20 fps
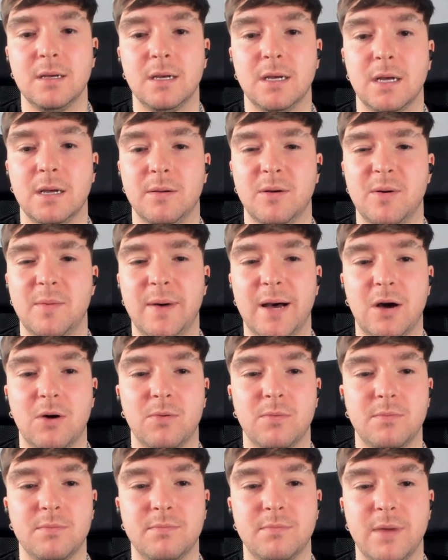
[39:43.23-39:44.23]
uh,
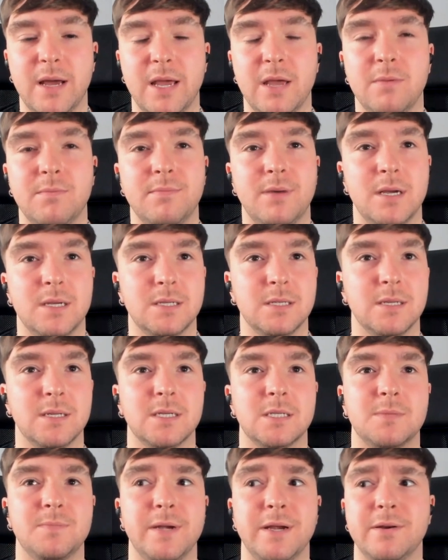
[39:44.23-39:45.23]
about my own personal
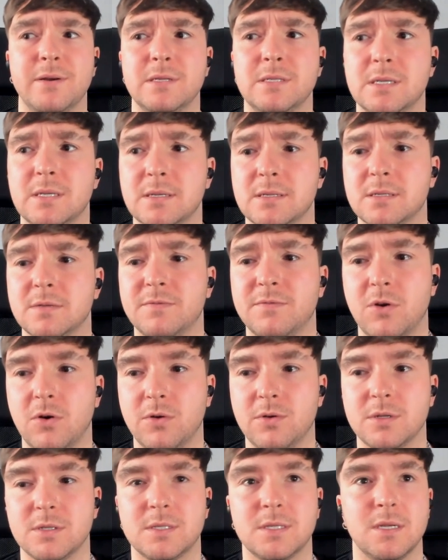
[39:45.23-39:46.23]
experiences,
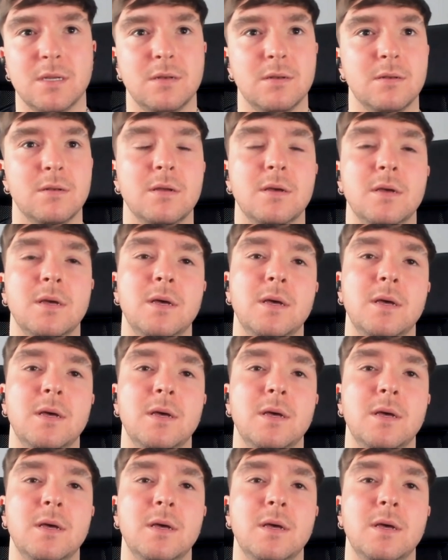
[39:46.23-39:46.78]
thoughts, and